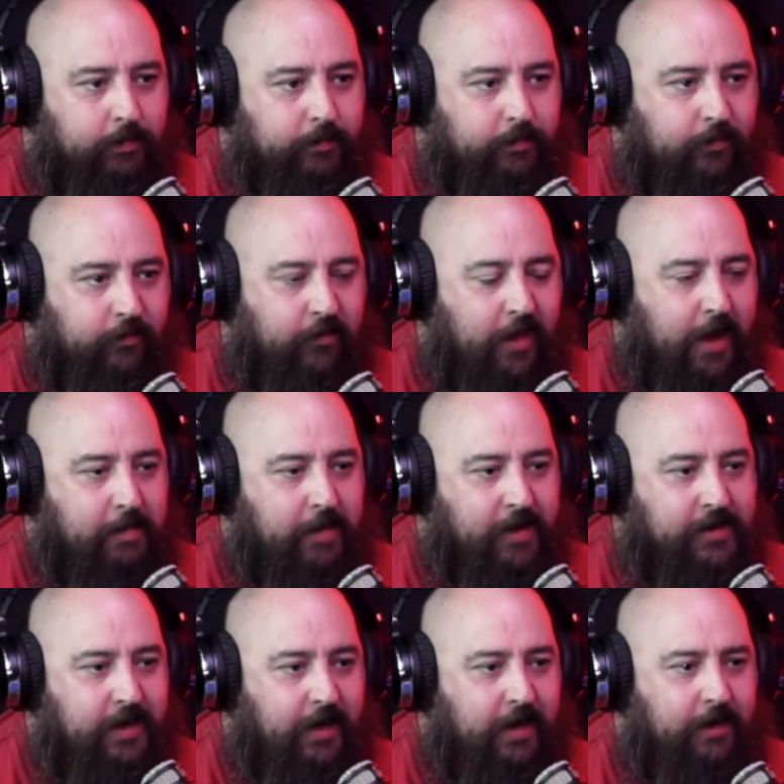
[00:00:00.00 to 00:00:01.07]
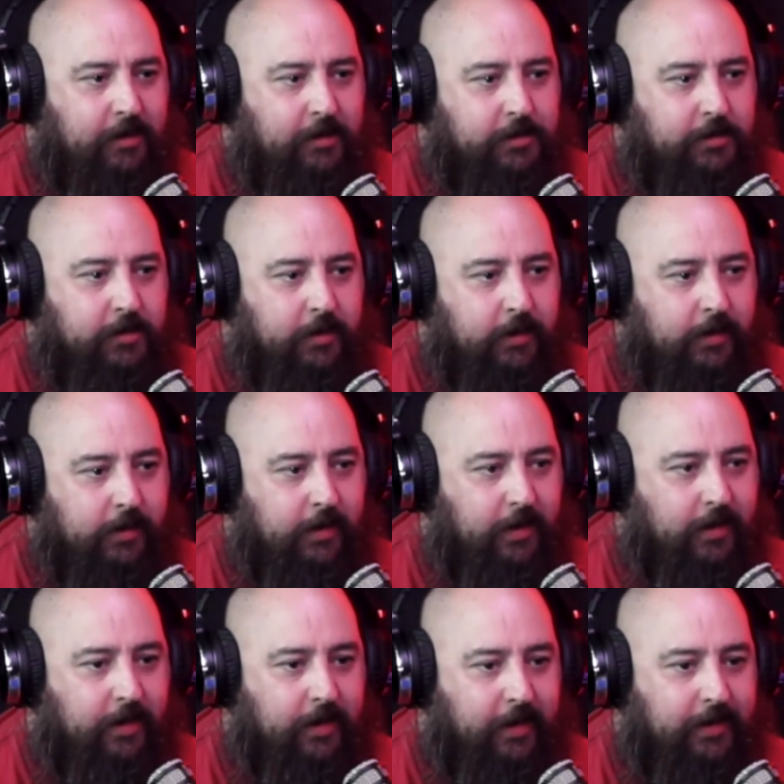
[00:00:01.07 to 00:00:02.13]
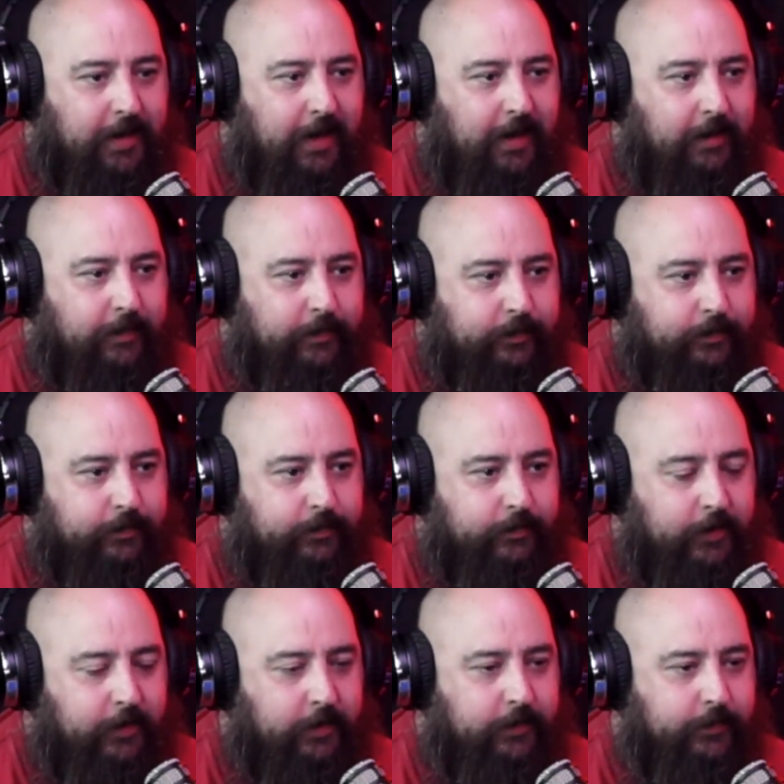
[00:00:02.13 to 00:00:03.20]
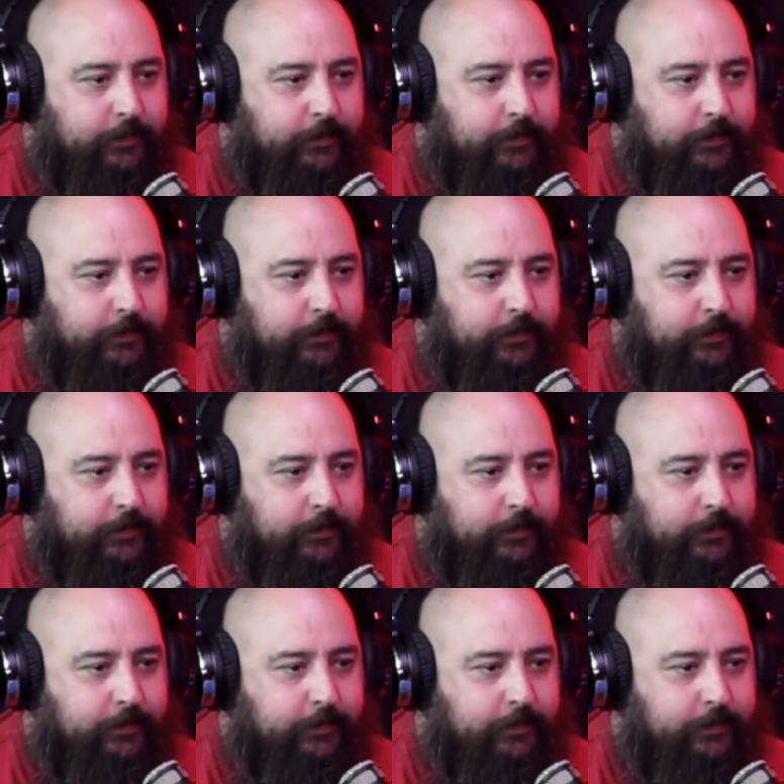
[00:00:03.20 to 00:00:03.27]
flatten my tires. Nothing like that. So,